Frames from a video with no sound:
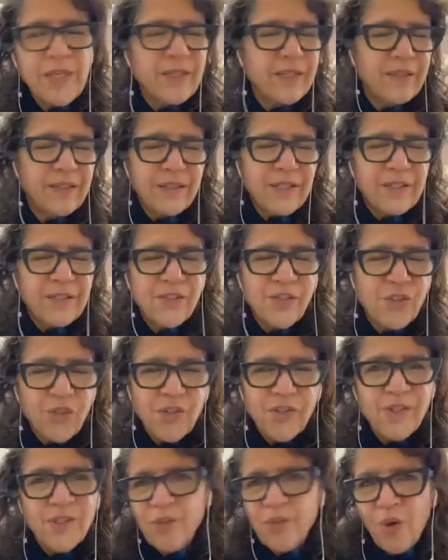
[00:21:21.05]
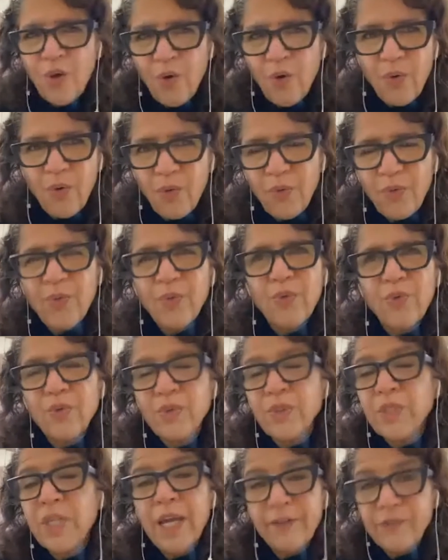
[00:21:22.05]
it's just so
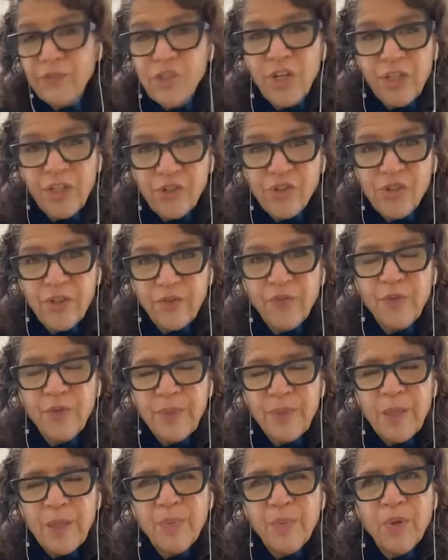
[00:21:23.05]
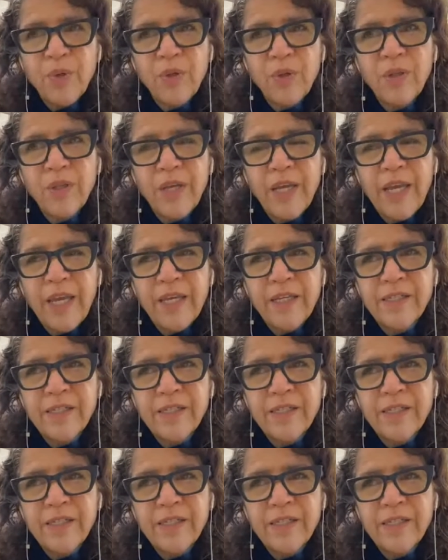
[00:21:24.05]
life-changing for people, and